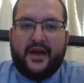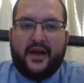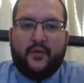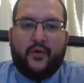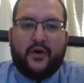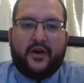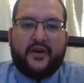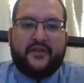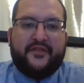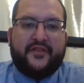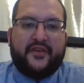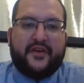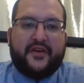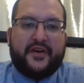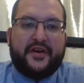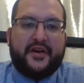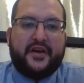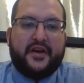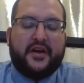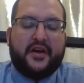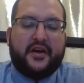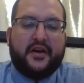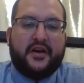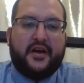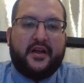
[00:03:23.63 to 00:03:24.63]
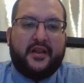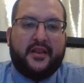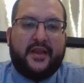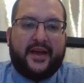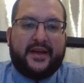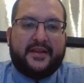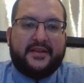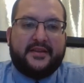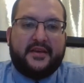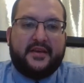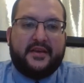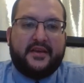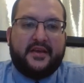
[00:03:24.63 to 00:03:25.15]
I work for your
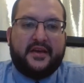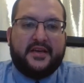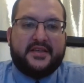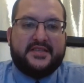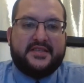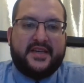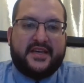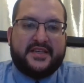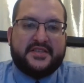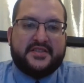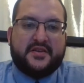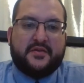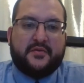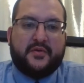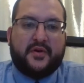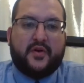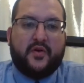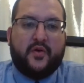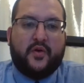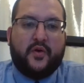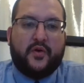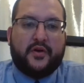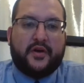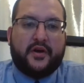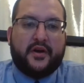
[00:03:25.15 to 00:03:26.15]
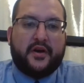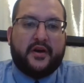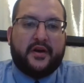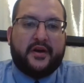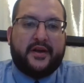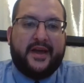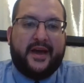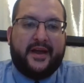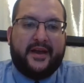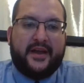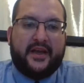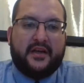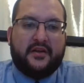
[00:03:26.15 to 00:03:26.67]
elected assessor, recorder,
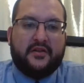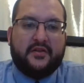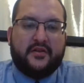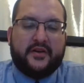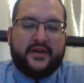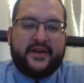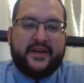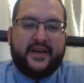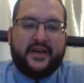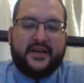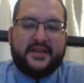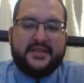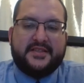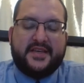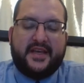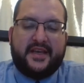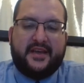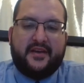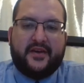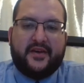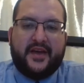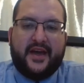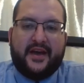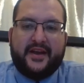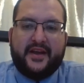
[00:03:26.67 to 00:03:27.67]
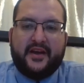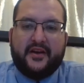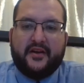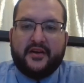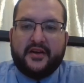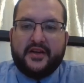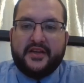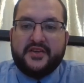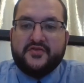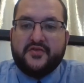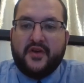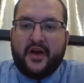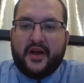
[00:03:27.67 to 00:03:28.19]
county clerk here in San Diego County,
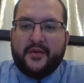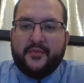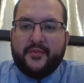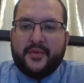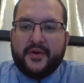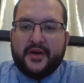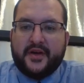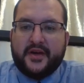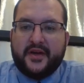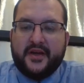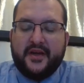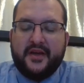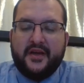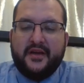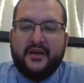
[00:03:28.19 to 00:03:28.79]
Ernie Dronenberg.